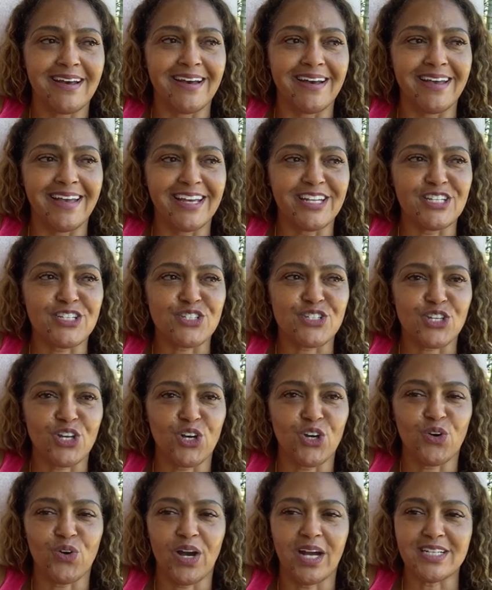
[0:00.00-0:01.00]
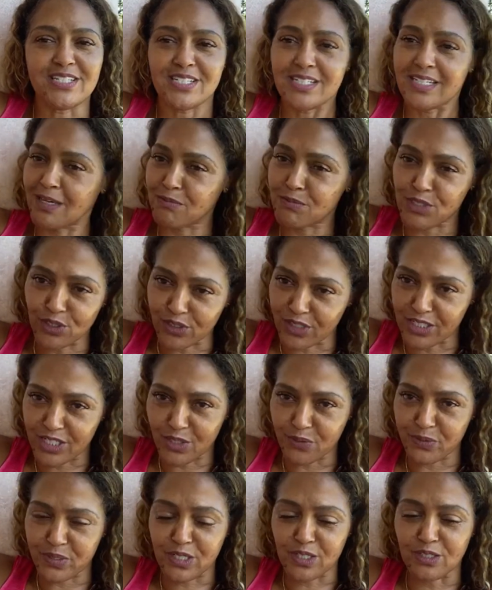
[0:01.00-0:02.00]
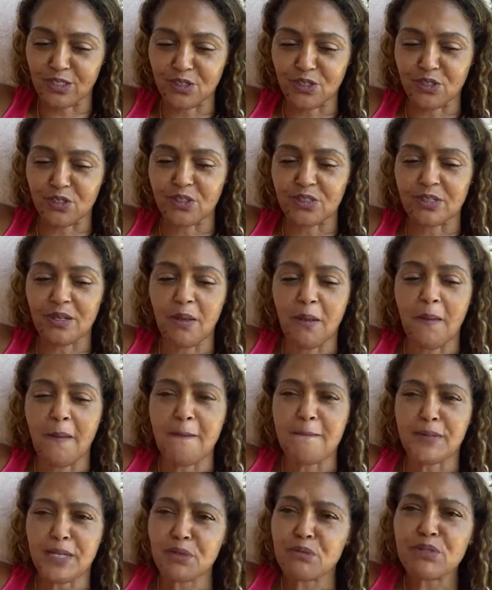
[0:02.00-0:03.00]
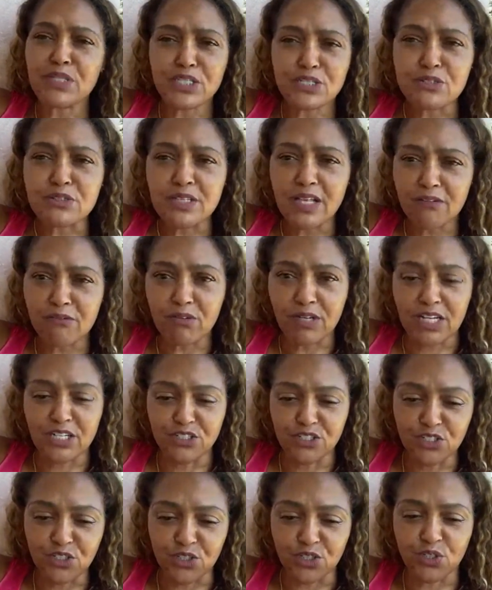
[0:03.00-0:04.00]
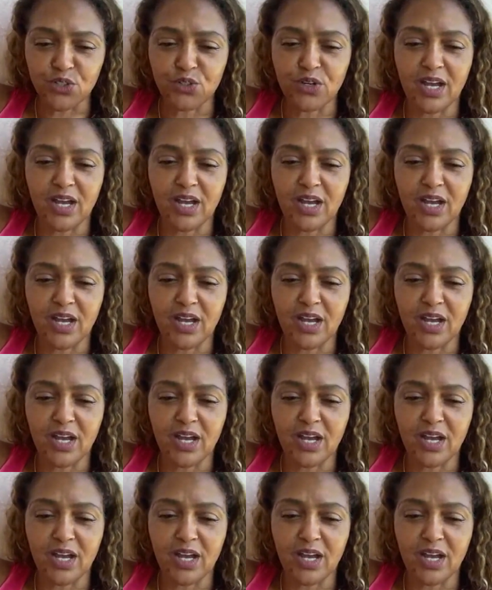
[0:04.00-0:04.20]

And so I'm still continuing to learn, but I really do love what I do.